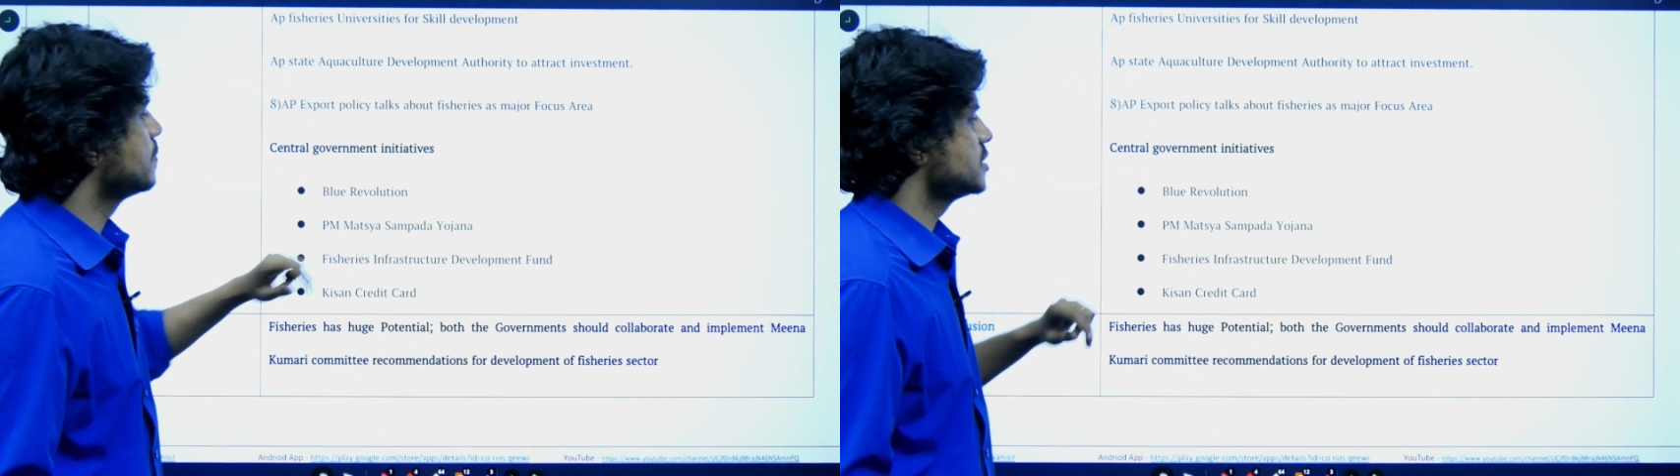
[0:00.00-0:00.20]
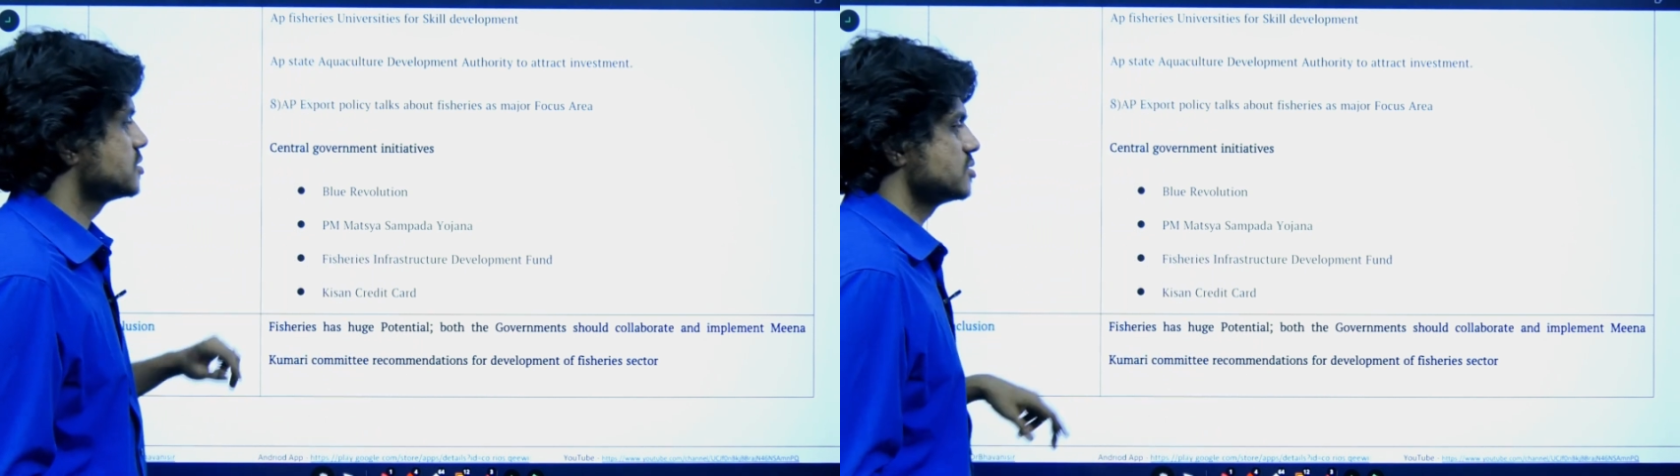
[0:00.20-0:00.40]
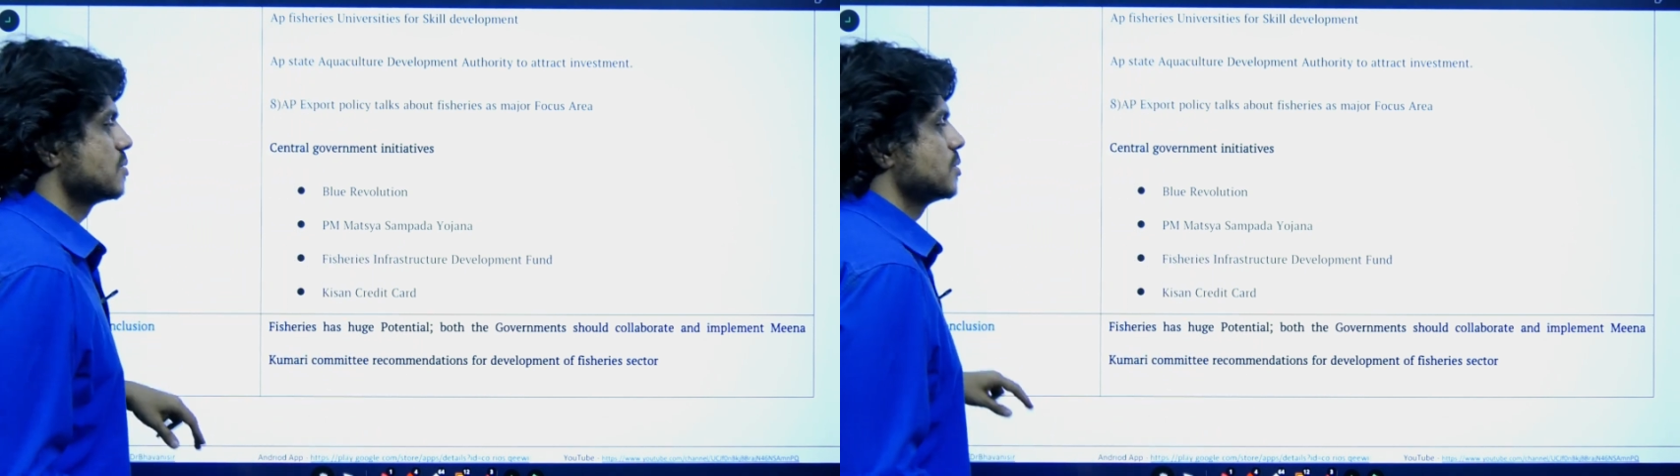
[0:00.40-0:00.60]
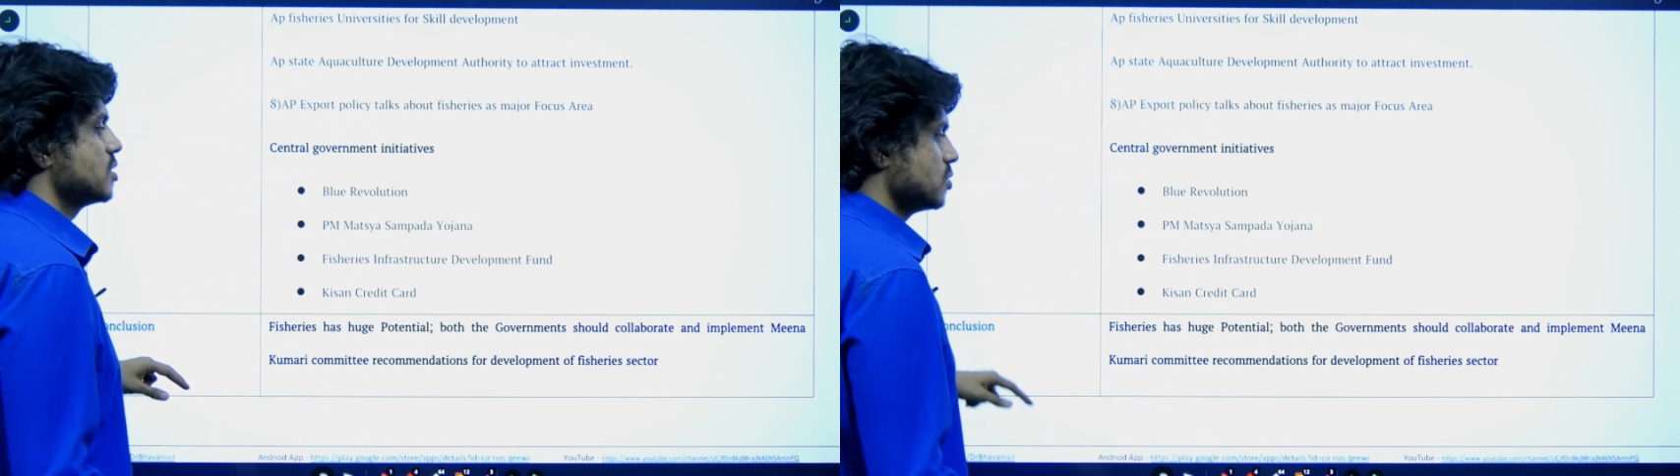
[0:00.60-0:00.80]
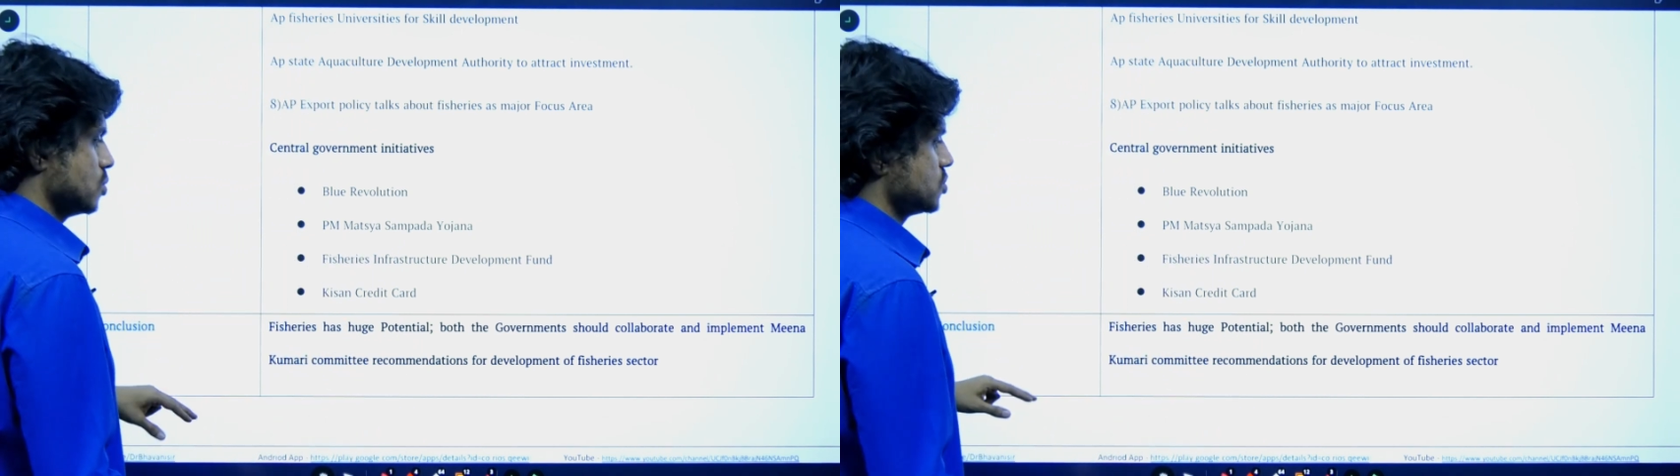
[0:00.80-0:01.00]
Matsya
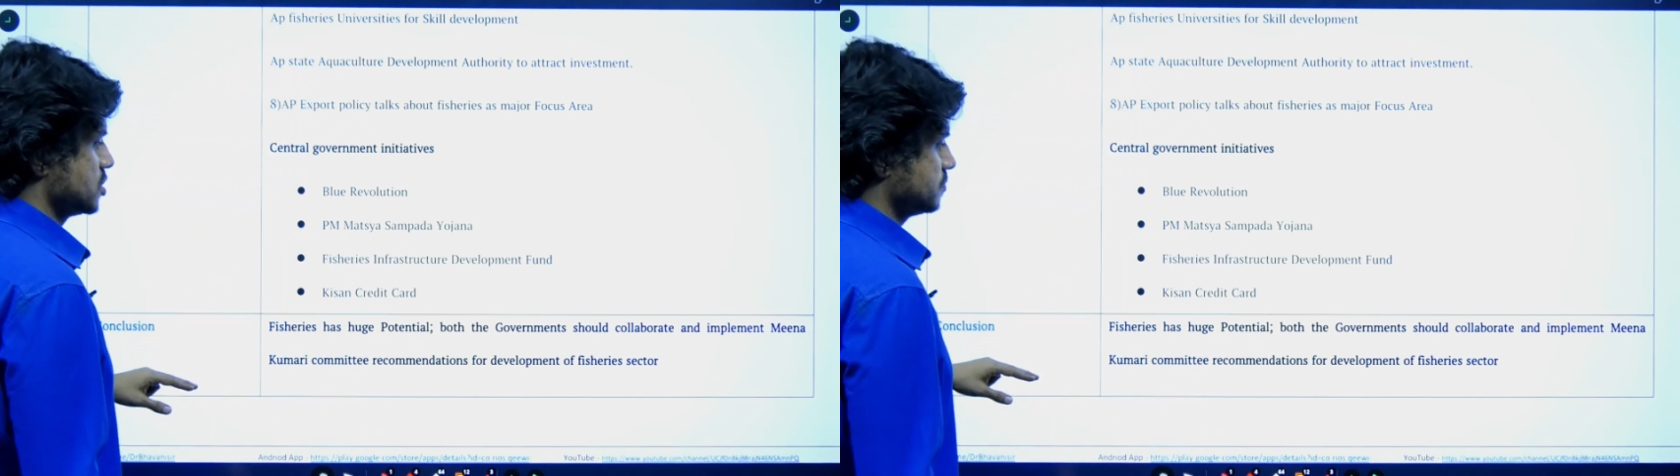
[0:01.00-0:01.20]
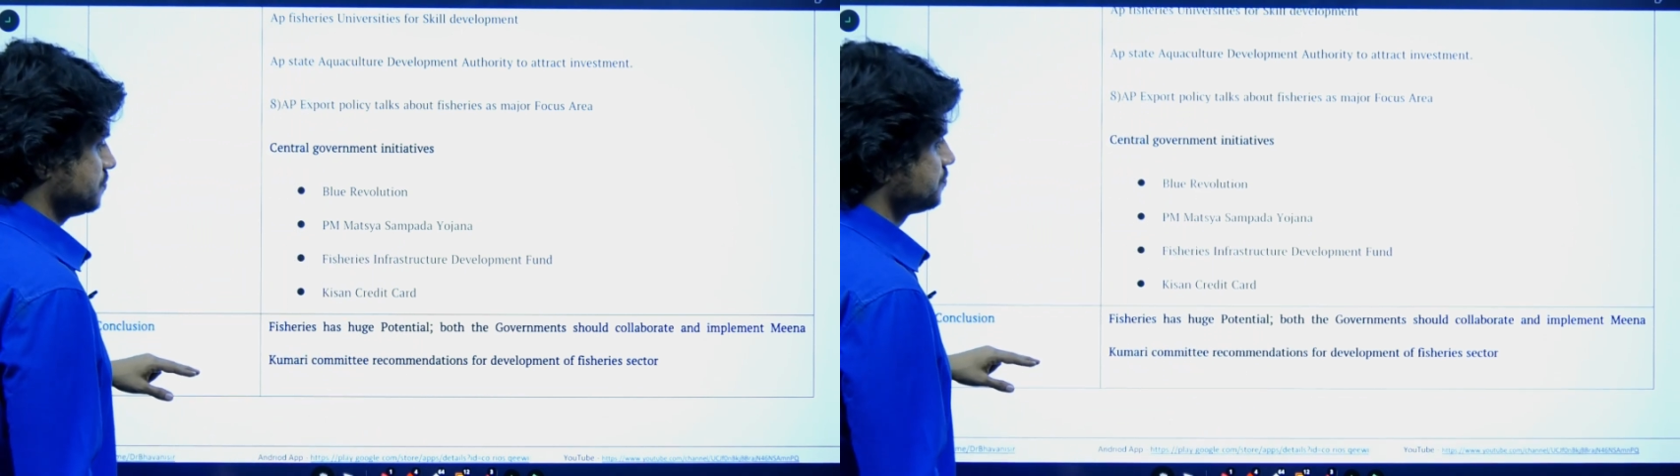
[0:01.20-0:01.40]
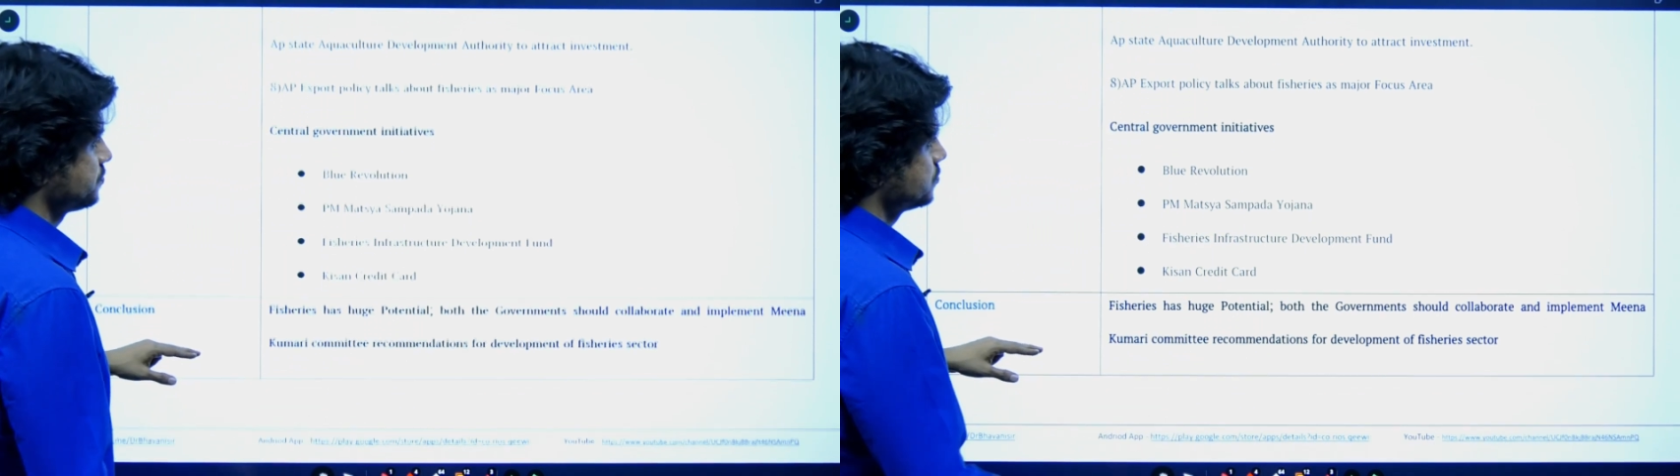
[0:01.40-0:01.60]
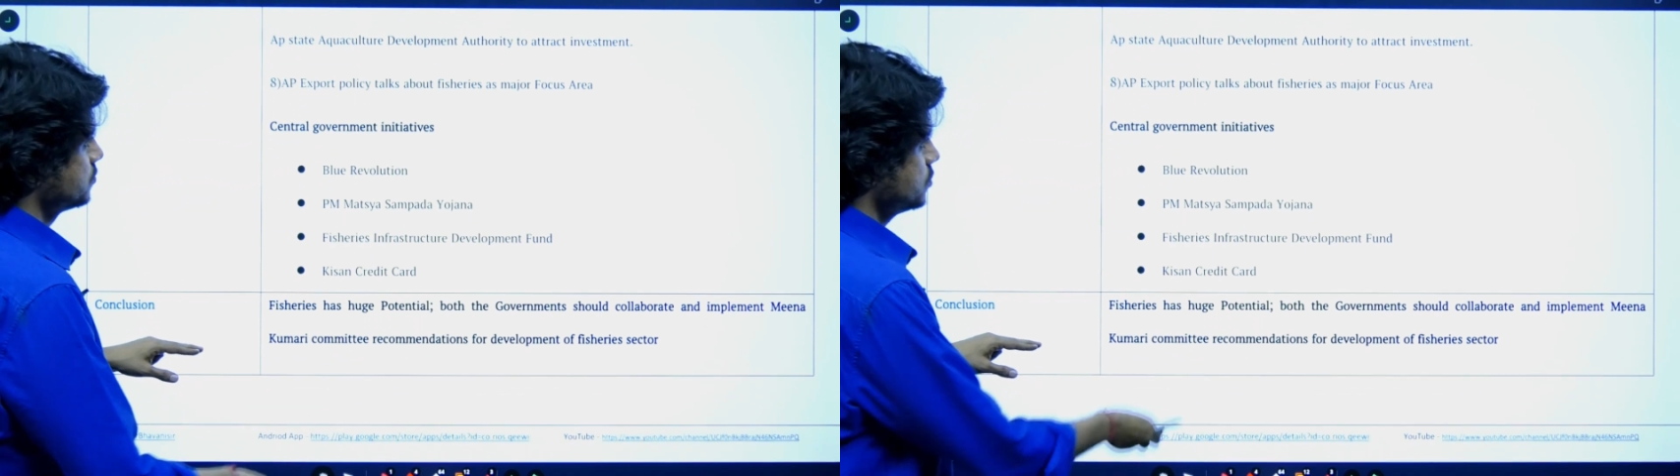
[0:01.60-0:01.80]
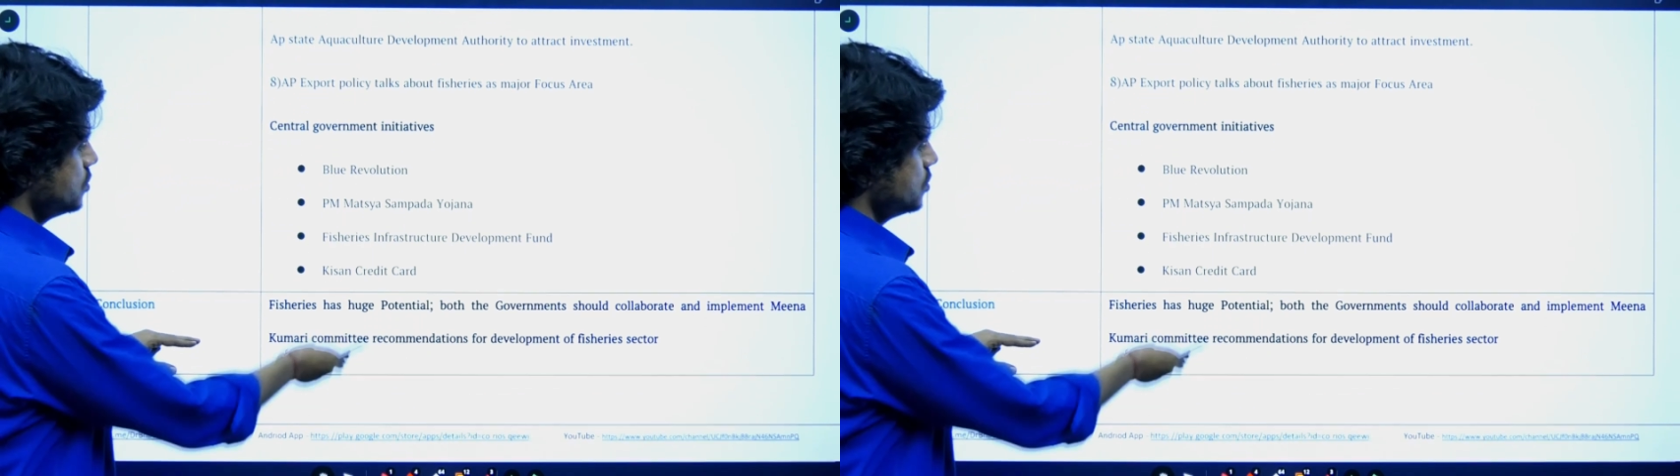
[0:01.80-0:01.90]
Sampada Yojana. So